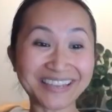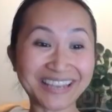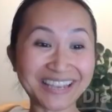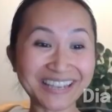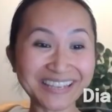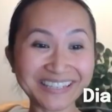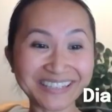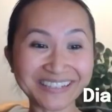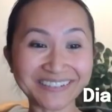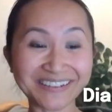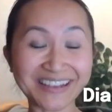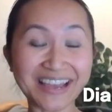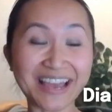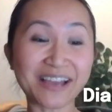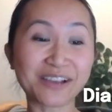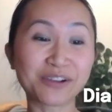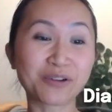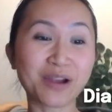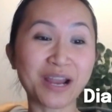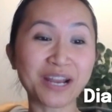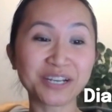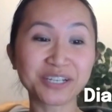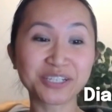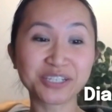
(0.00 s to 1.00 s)
Thank you. Yeah,
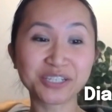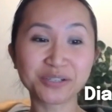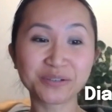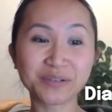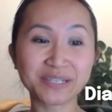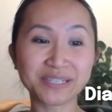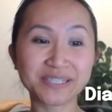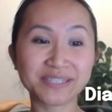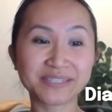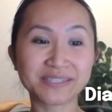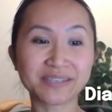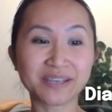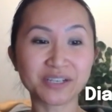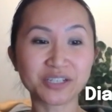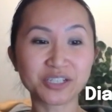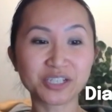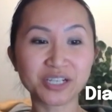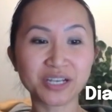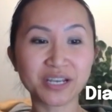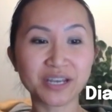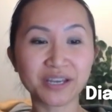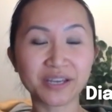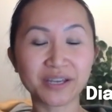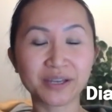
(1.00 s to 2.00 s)
gratitude is
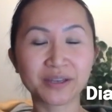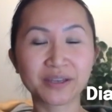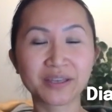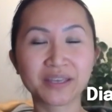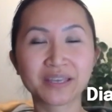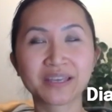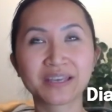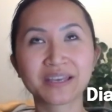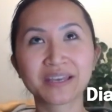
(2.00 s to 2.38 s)
such a